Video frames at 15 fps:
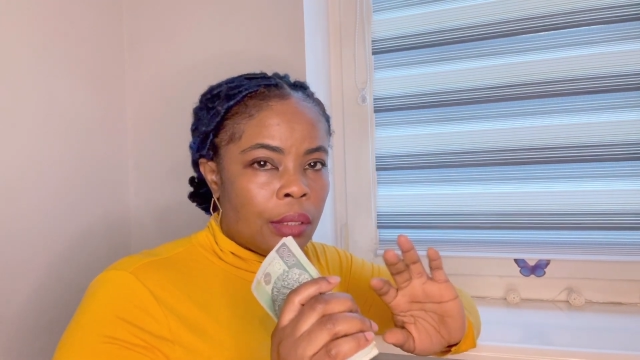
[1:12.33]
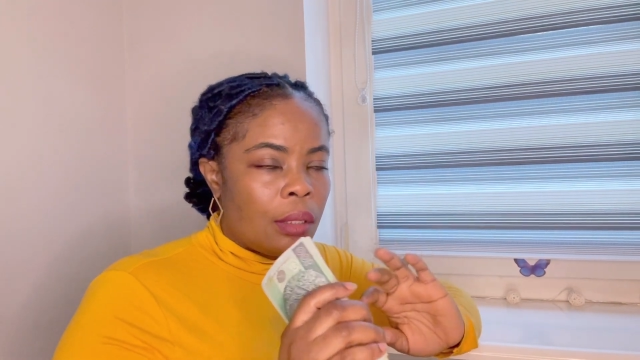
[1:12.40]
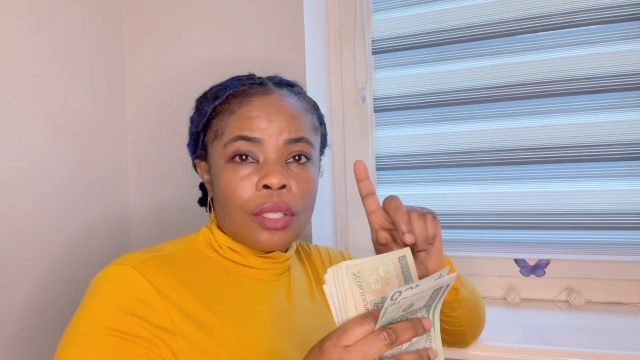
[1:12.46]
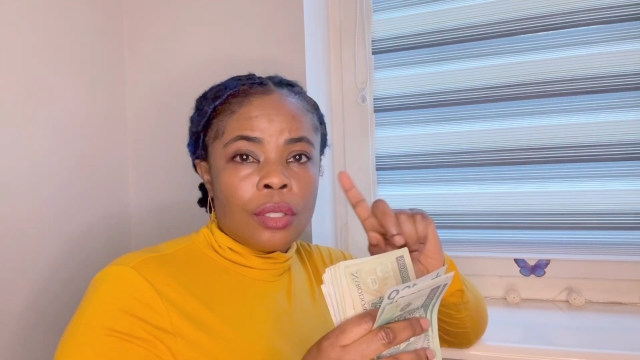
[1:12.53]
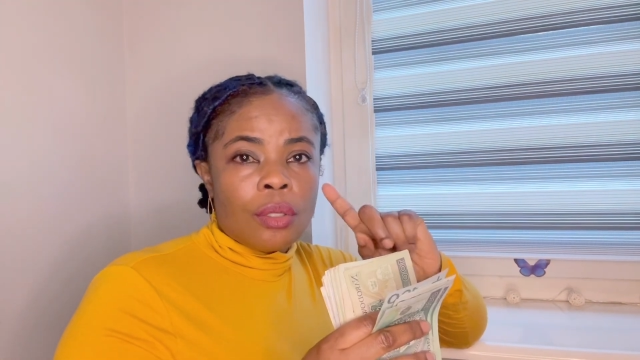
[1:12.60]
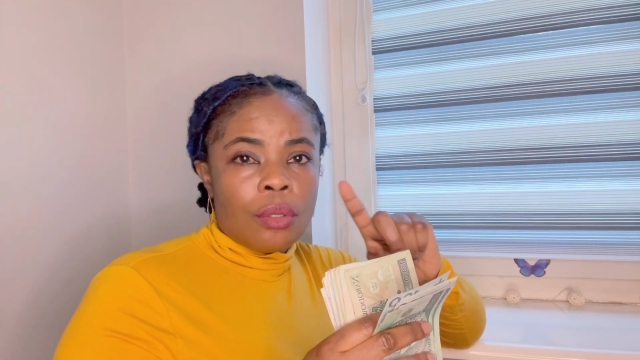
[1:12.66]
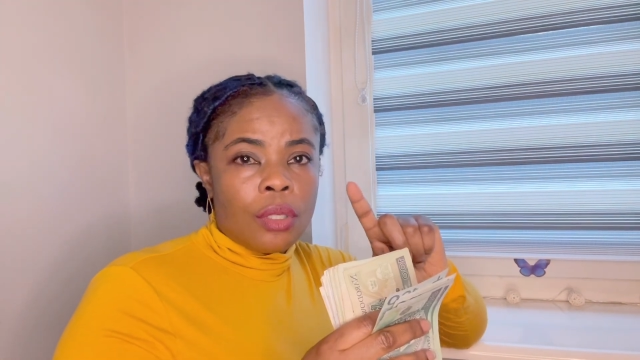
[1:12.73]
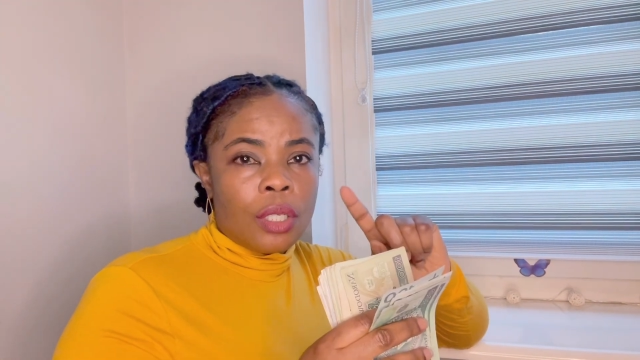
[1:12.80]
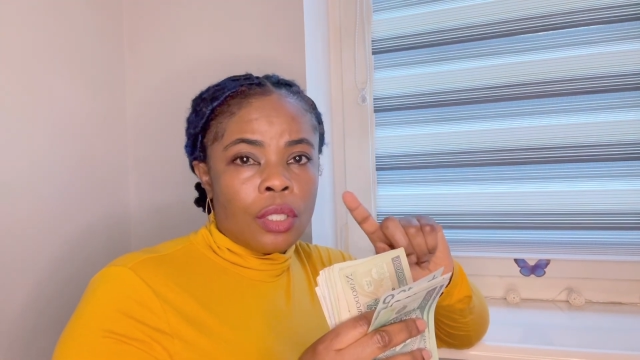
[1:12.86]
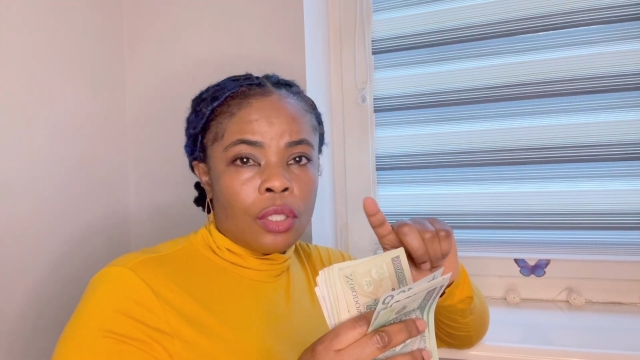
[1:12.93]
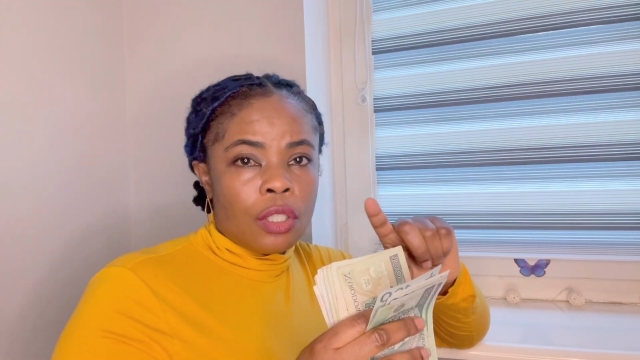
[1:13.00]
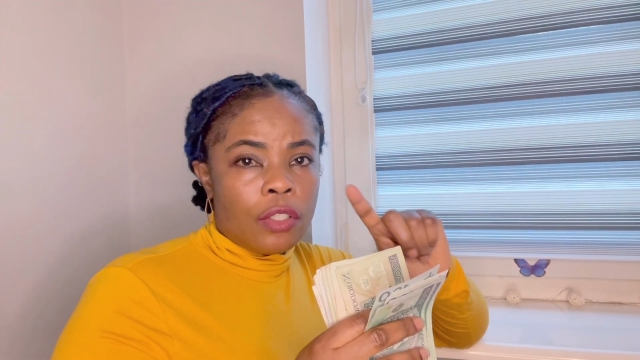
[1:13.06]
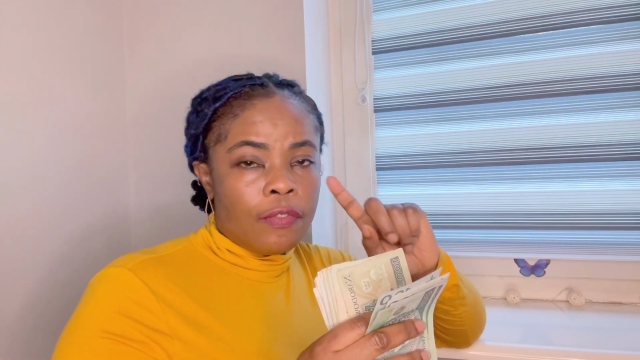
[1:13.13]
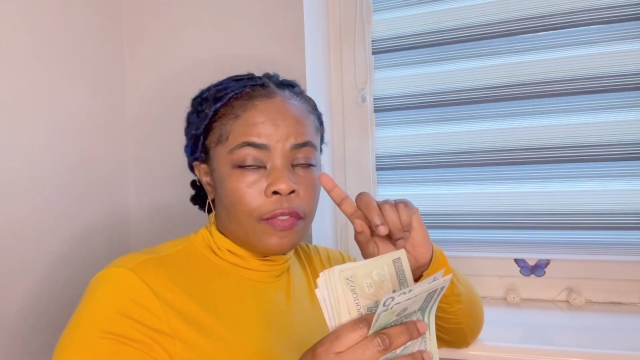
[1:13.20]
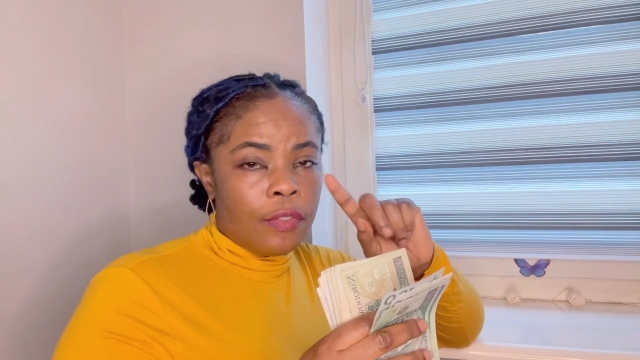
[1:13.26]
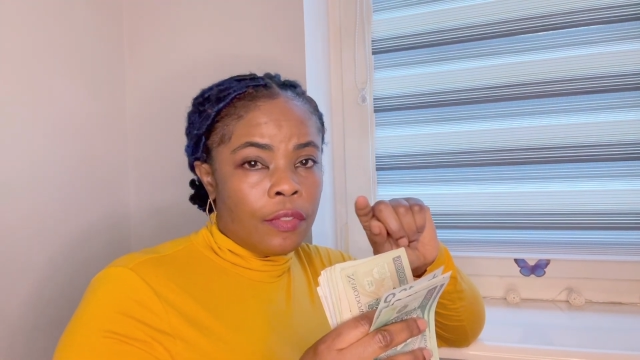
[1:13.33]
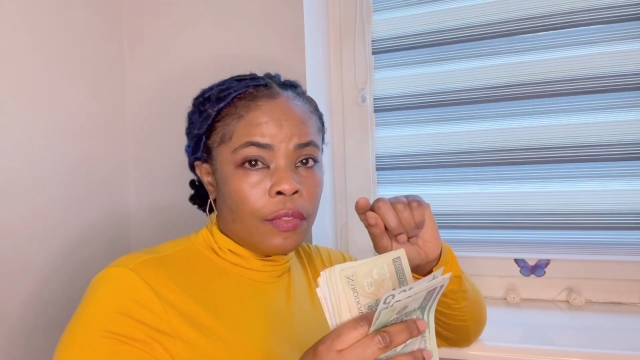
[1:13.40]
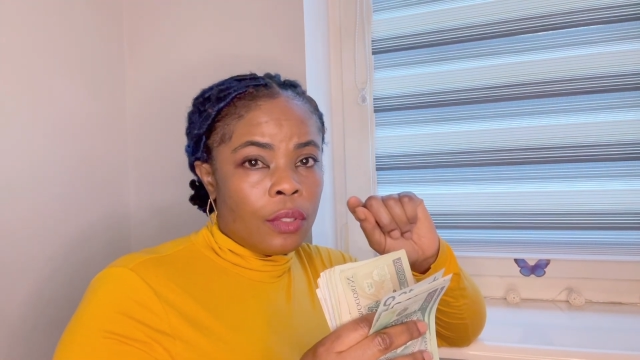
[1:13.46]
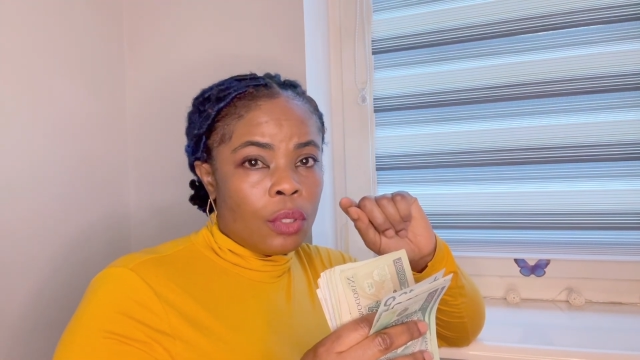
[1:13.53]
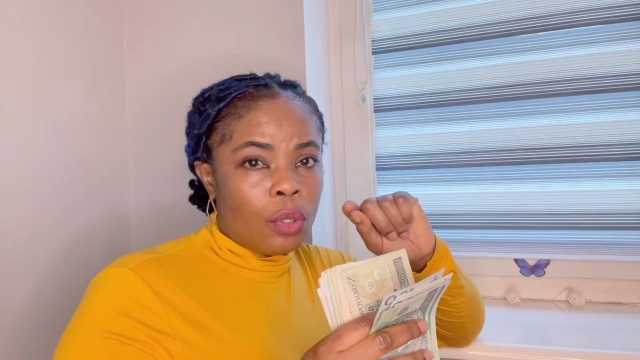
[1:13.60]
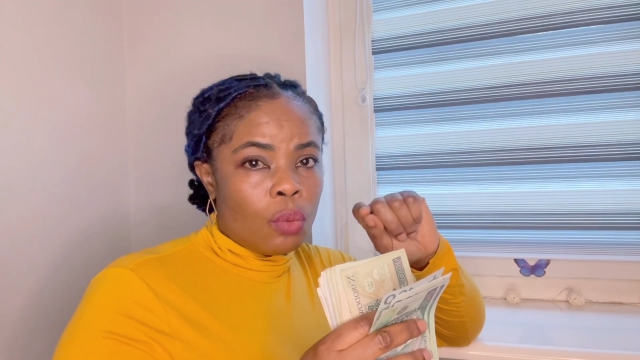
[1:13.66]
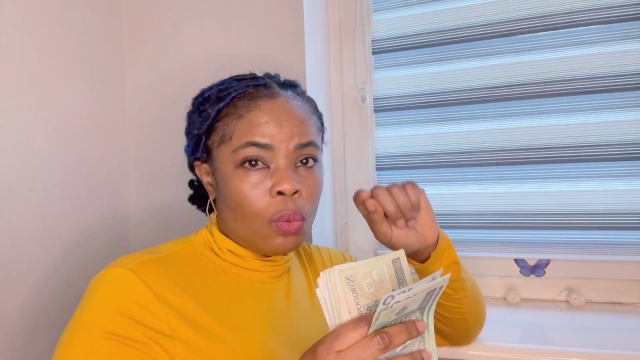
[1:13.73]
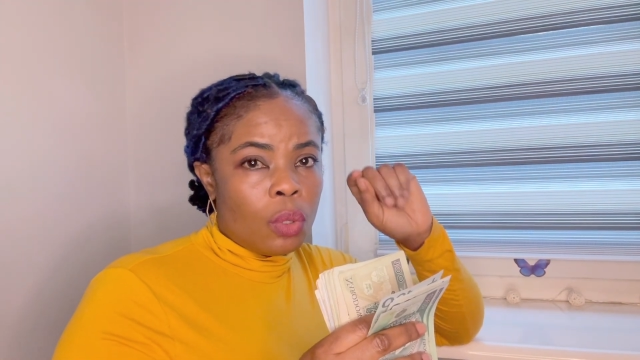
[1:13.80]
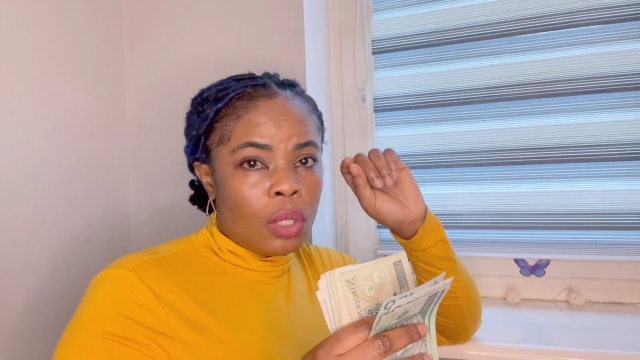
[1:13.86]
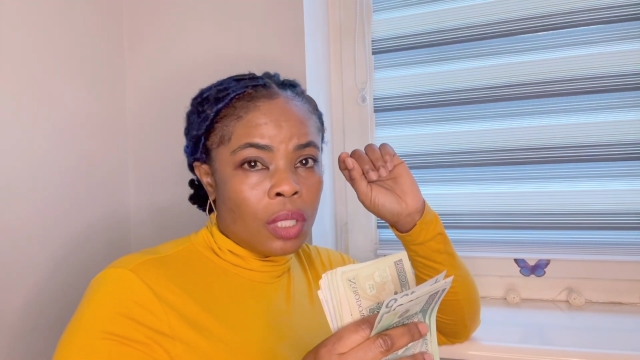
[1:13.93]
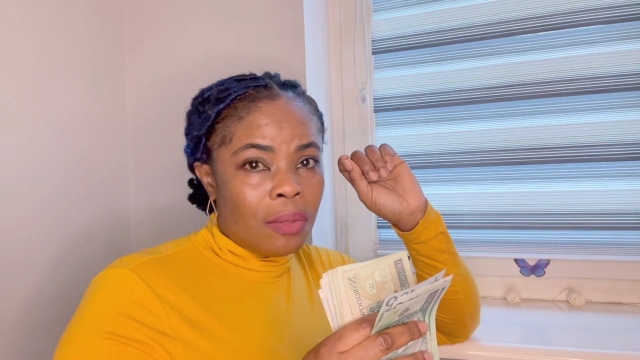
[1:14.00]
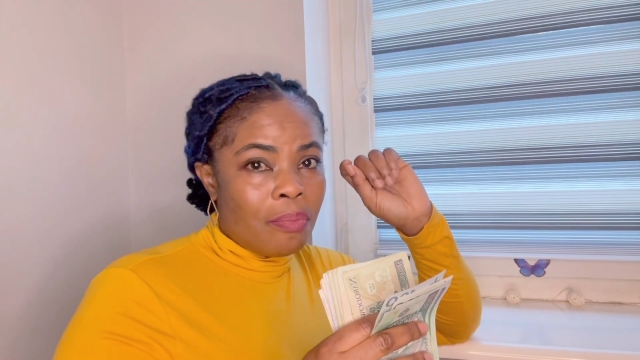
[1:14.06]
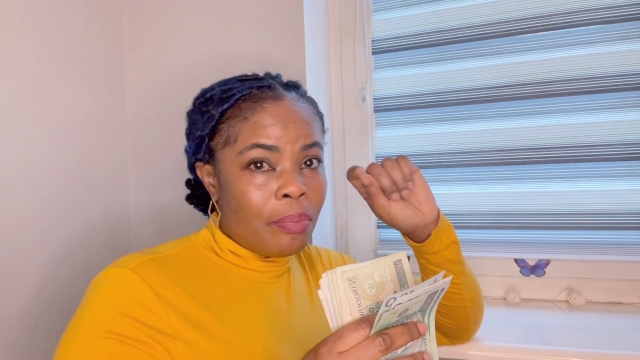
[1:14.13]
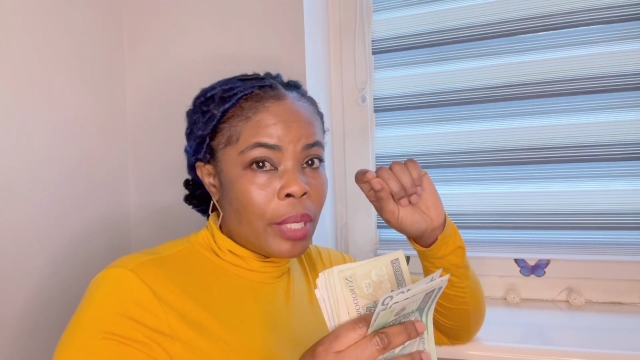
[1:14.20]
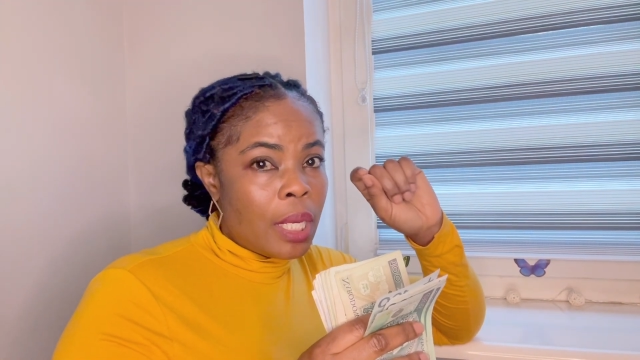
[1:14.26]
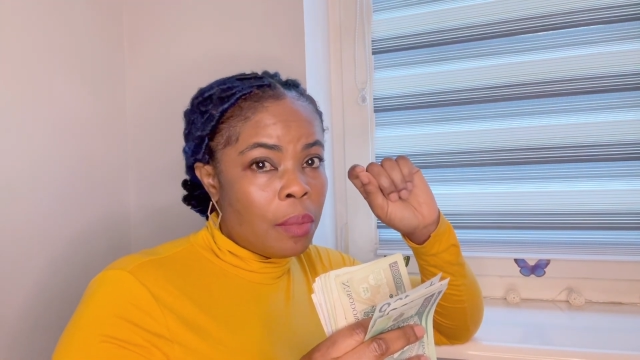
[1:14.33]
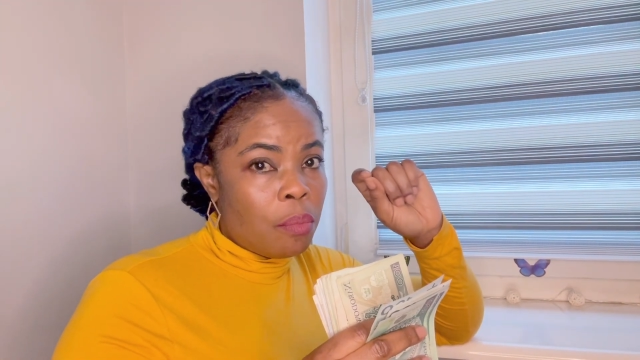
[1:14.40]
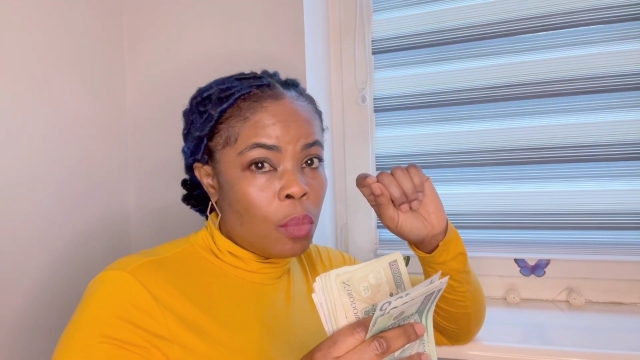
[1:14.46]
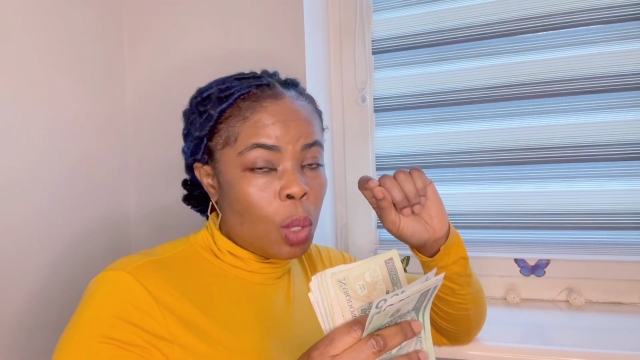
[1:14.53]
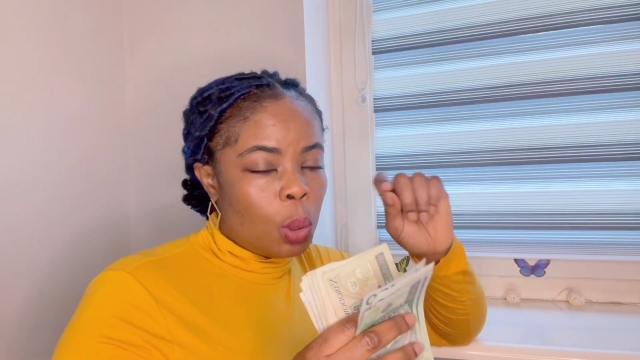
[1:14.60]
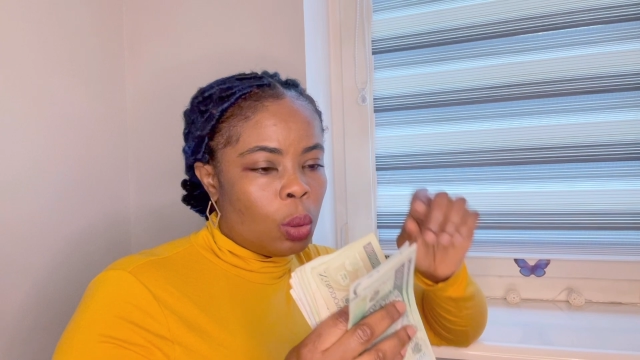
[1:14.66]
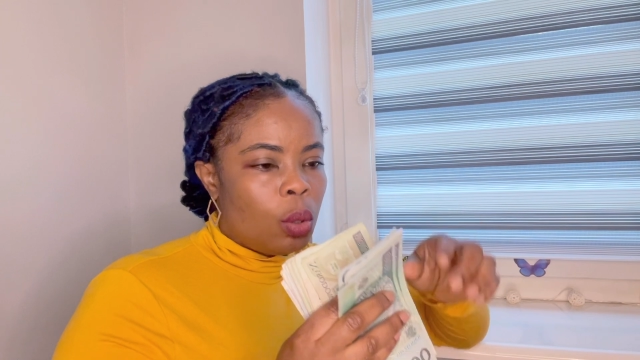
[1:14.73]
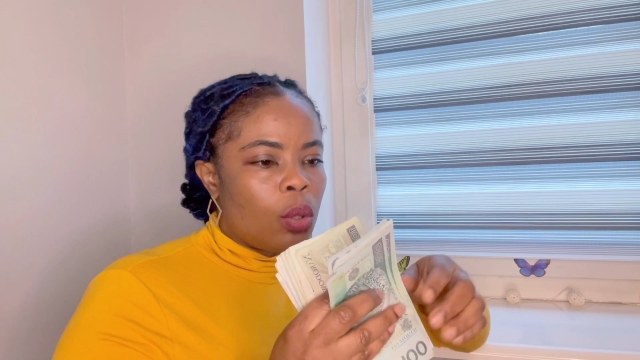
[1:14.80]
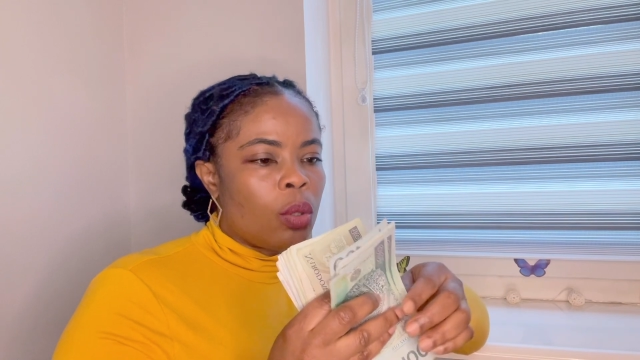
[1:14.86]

650 zloty per month.